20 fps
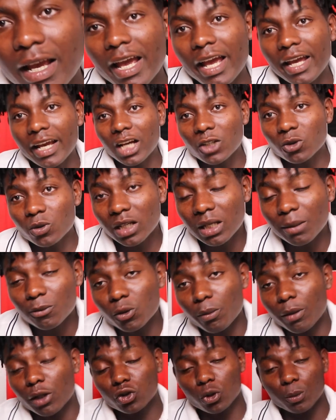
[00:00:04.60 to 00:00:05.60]
Hey guys, welcome
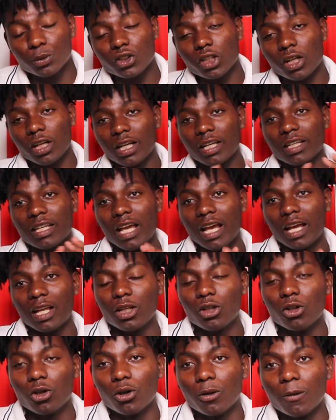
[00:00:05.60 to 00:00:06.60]
to my YouTube channel
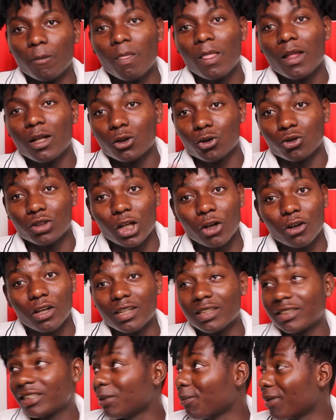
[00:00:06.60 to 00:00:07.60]
again. You know, today you
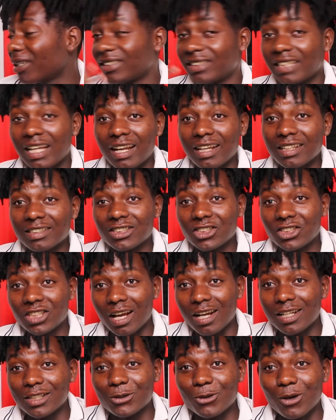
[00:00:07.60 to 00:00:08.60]
can see my settings
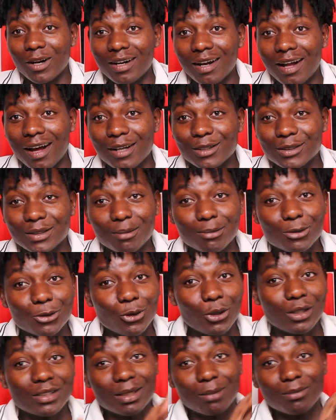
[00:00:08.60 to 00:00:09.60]
change right now, so I'm
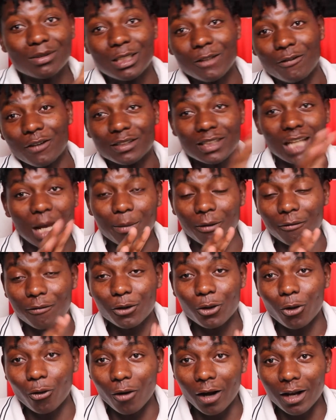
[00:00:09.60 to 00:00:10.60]
doing some different type of
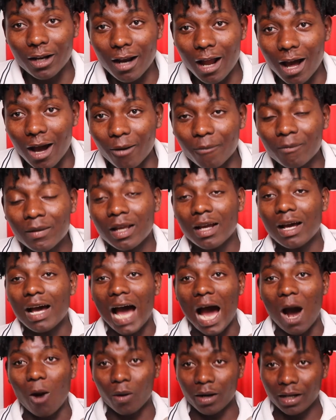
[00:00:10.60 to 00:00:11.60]
video right now.
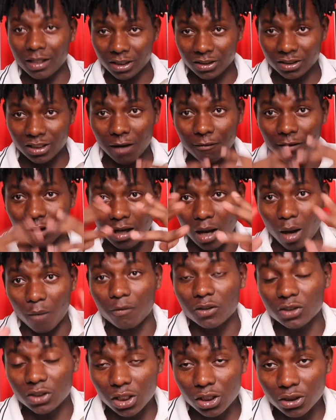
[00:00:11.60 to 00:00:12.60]
I want to just have a
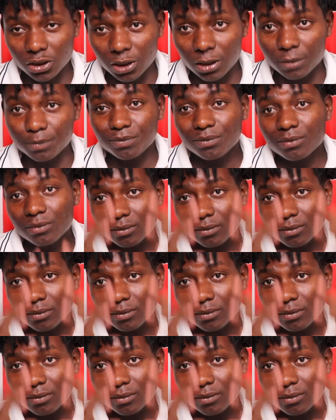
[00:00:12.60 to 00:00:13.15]
conversation